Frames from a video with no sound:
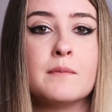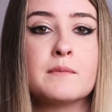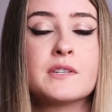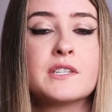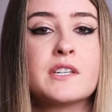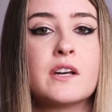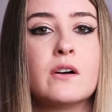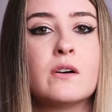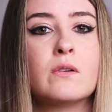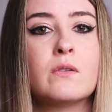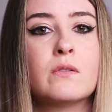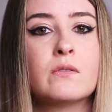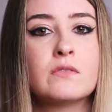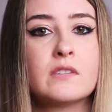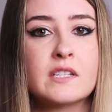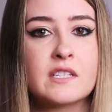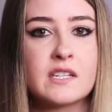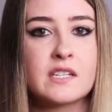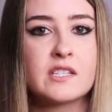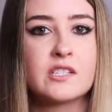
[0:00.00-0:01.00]
So
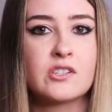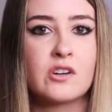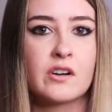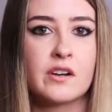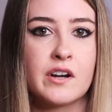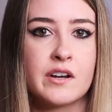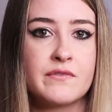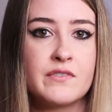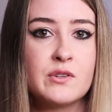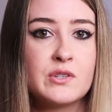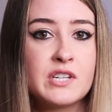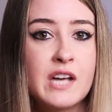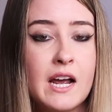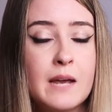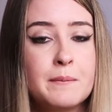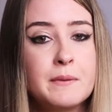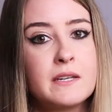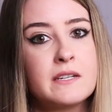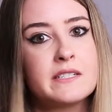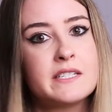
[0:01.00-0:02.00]
let's get started. If you
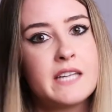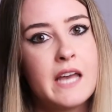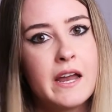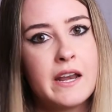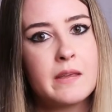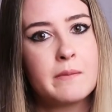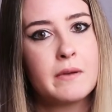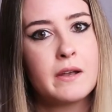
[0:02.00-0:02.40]
type in teddy